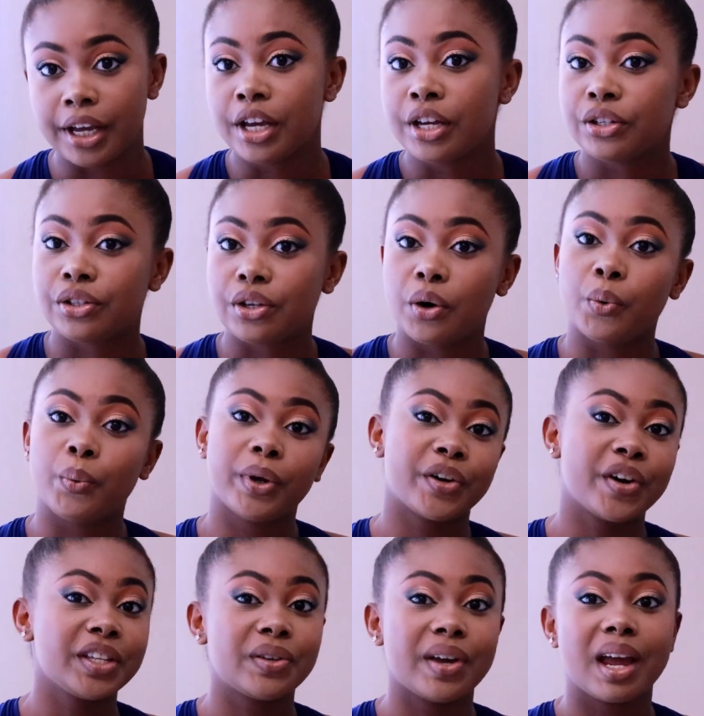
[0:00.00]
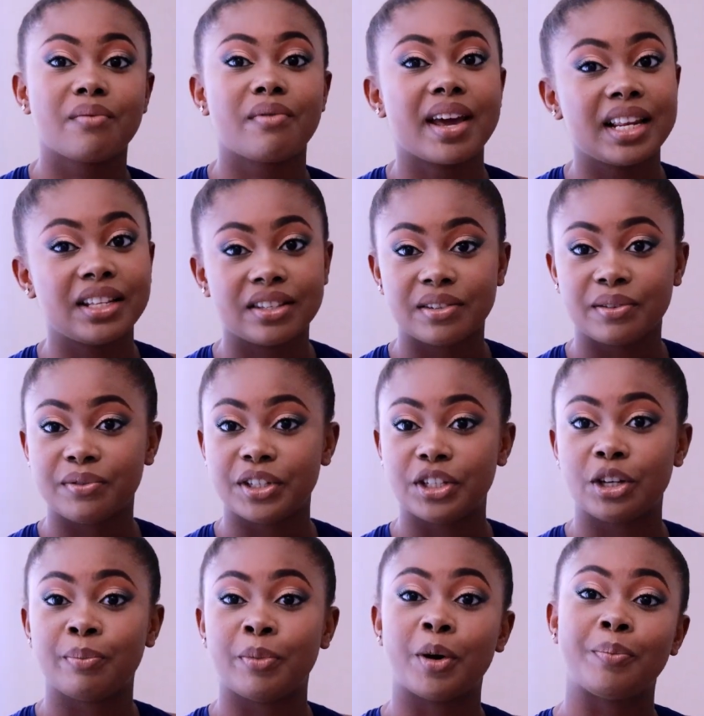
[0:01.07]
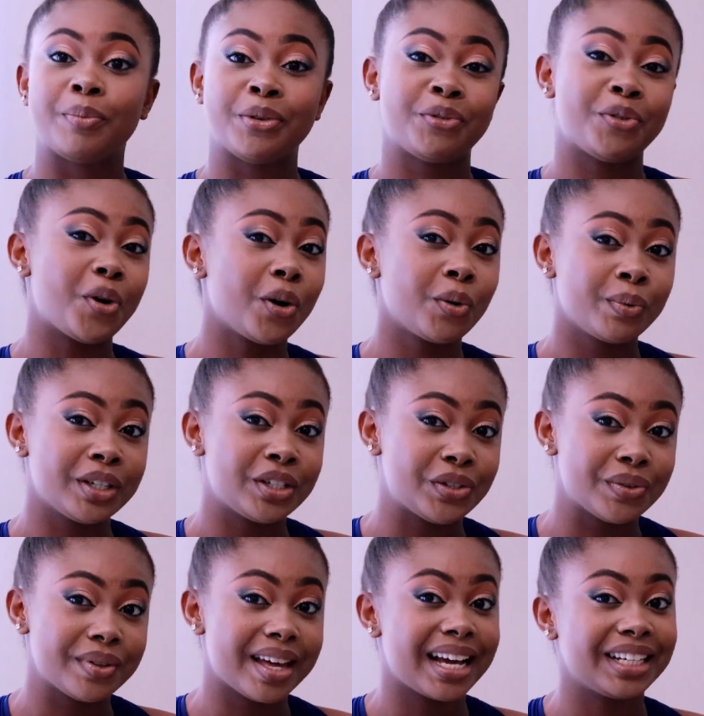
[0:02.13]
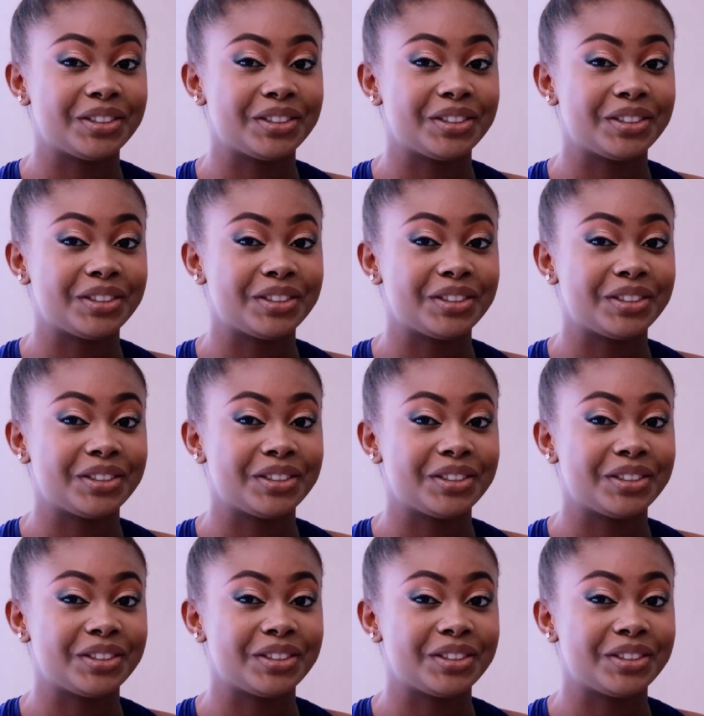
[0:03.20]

So we're going to head right into the video, but before we do that,